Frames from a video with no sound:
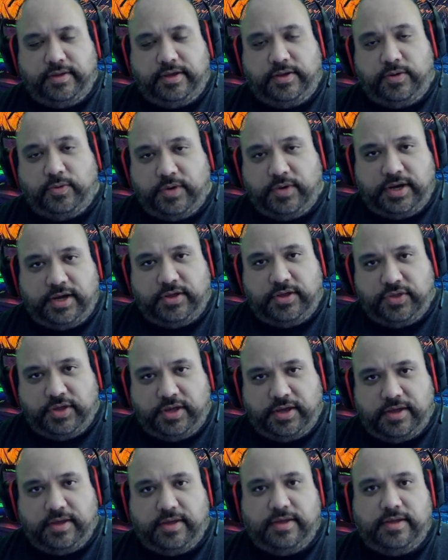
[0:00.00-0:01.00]
You know what I
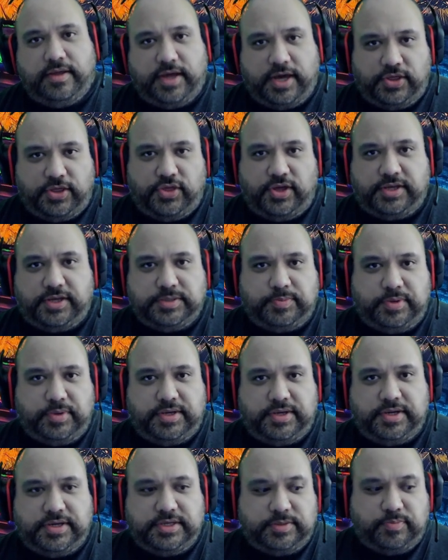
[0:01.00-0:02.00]
think? I think it's
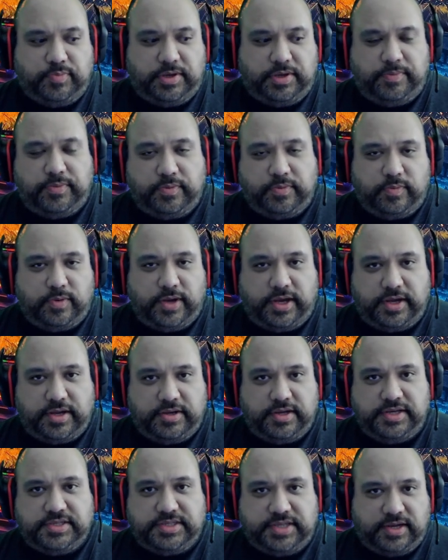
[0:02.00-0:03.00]
because people
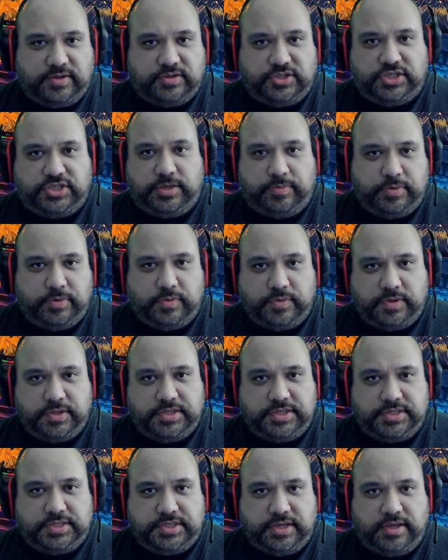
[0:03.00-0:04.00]
recognized how cheap it
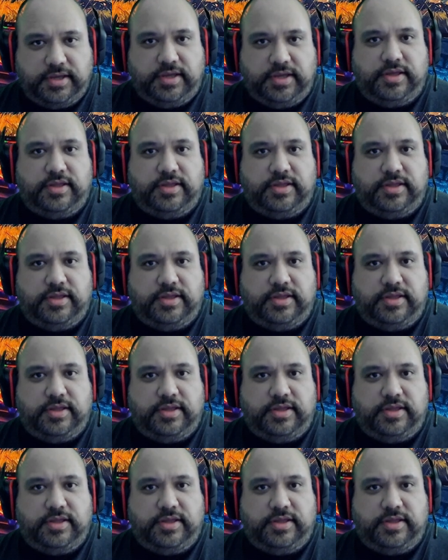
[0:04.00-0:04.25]
was.